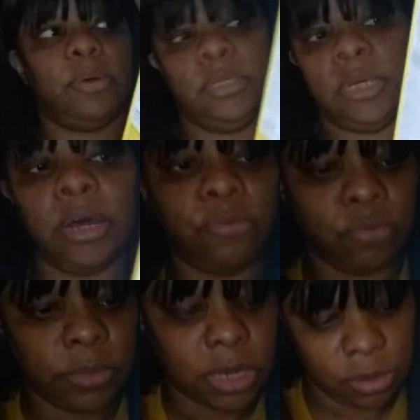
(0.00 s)
my dining
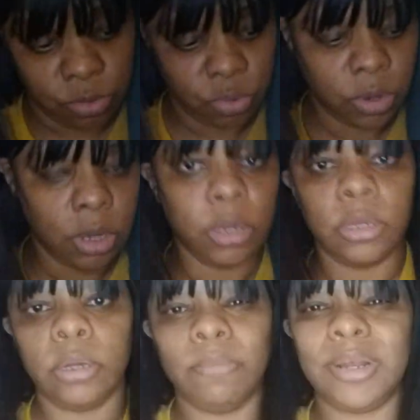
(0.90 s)
room table,
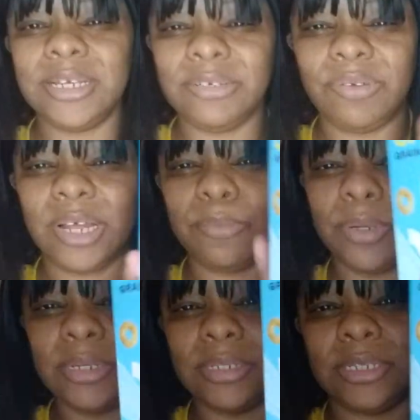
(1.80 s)
but I just feel like
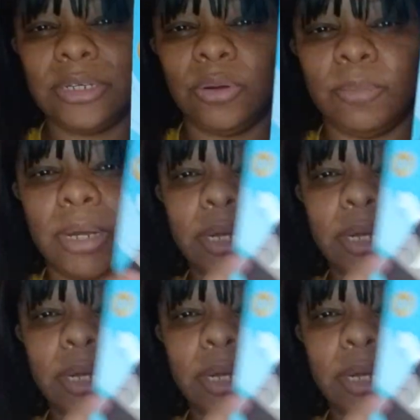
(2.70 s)
being sitting on my